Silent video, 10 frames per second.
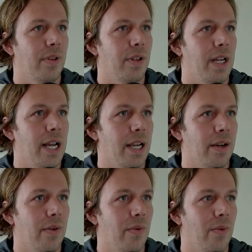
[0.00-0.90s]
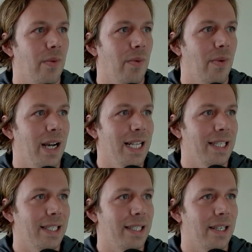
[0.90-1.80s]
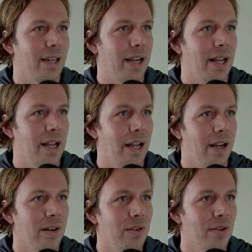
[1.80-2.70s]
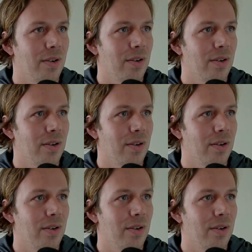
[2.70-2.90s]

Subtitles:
Like, what the hell?